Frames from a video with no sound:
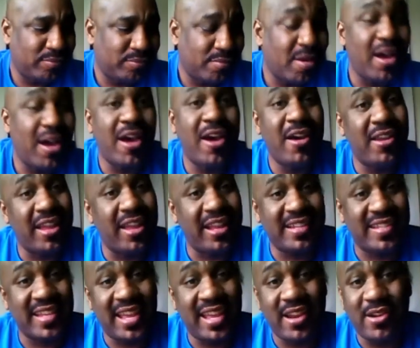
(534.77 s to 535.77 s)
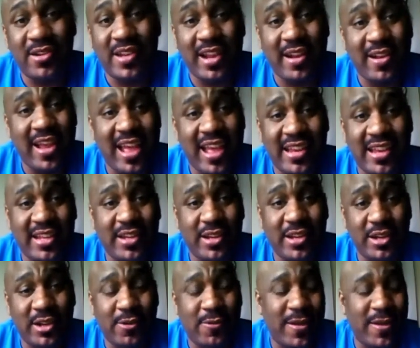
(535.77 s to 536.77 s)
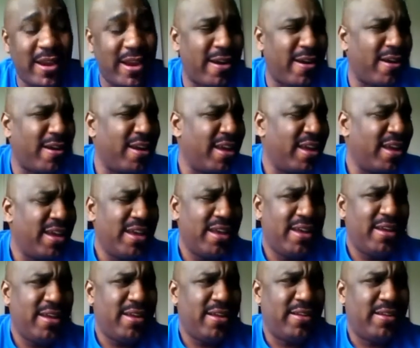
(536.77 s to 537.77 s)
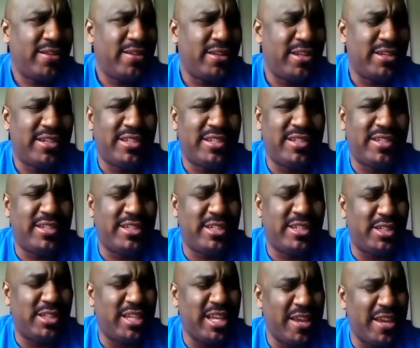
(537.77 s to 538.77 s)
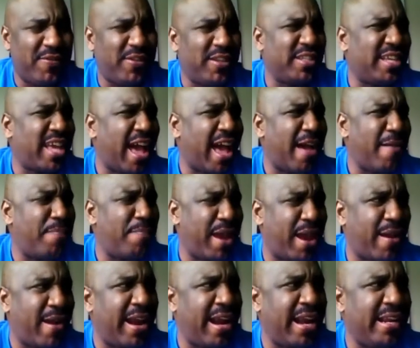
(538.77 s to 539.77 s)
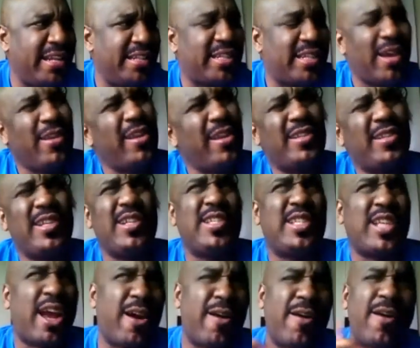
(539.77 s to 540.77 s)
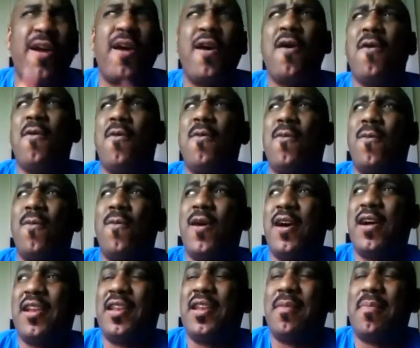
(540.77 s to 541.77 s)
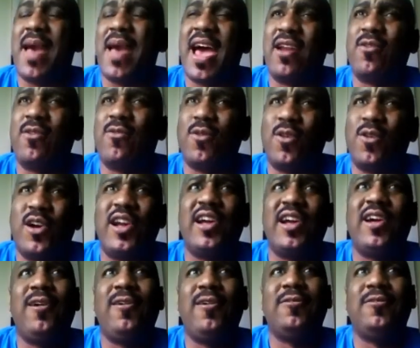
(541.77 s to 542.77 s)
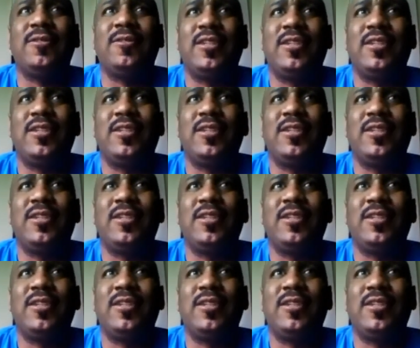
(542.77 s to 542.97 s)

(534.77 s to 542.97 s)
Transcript: But like I said, Undertaker had a good career. The Divas got buried. Antonio Cesaro won the Battle Royal.